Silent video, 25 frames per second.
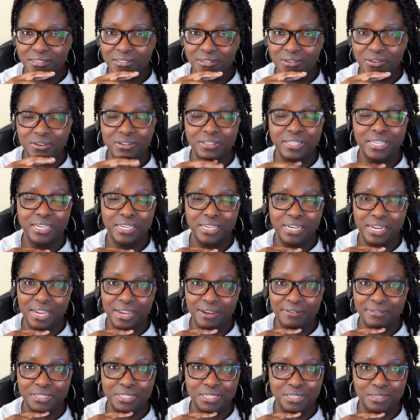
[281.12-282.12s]
Or they can
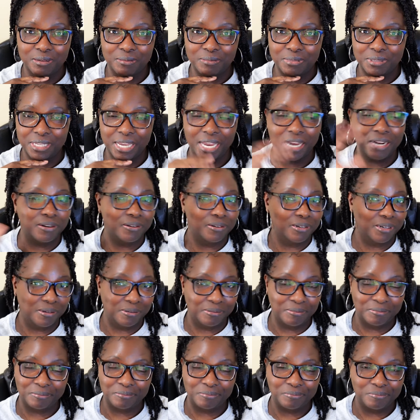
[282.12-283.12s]
have chips. I don't
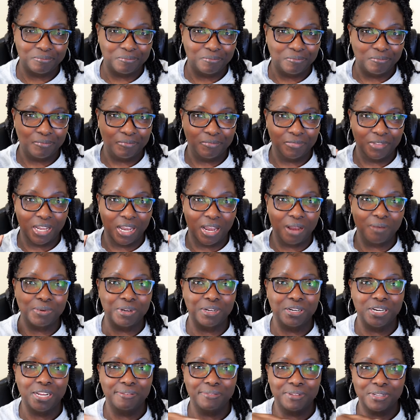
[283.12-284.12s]
know. I'm
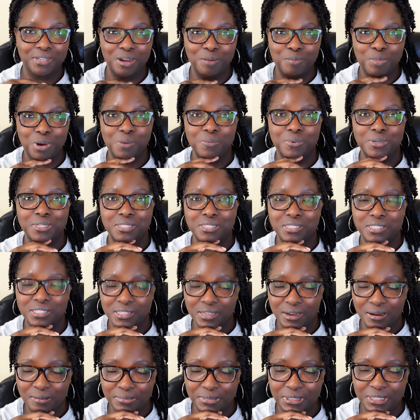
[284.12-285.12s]
gonna have to come up with
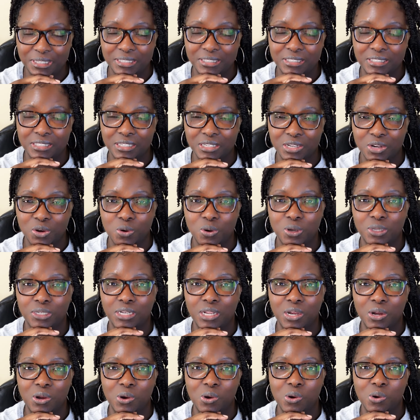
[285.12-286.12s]
something to go
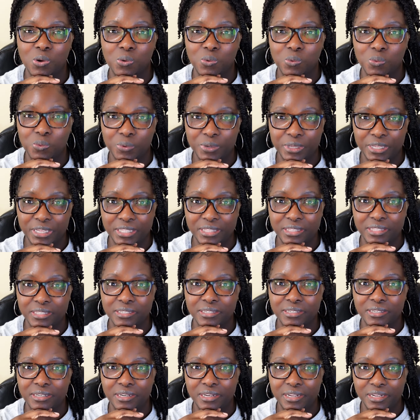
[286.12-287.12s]
along with
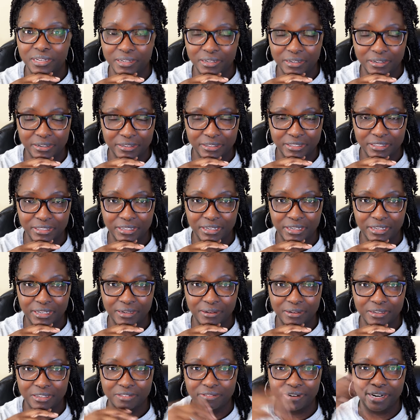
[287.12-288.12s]
dinner today
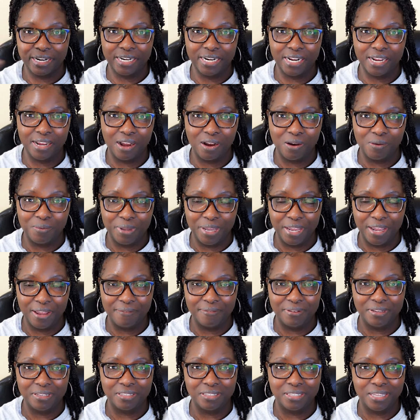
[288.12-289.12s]
because right now all we
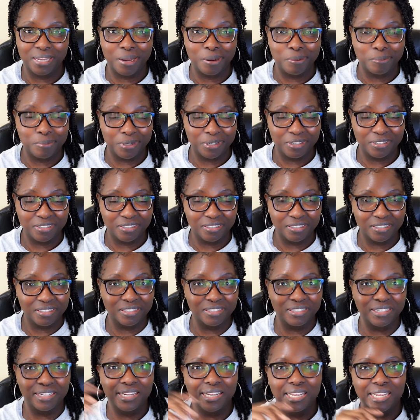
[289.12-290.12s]
have is hamburgers.
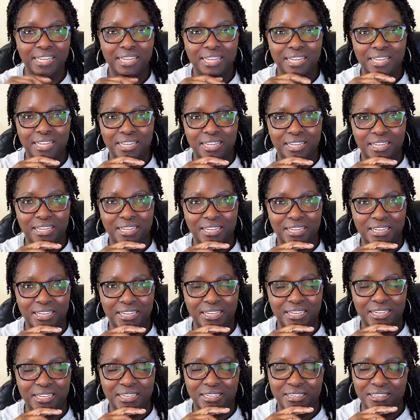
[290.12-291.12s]

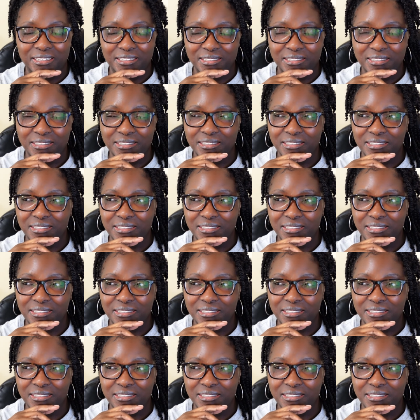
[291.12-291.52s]
And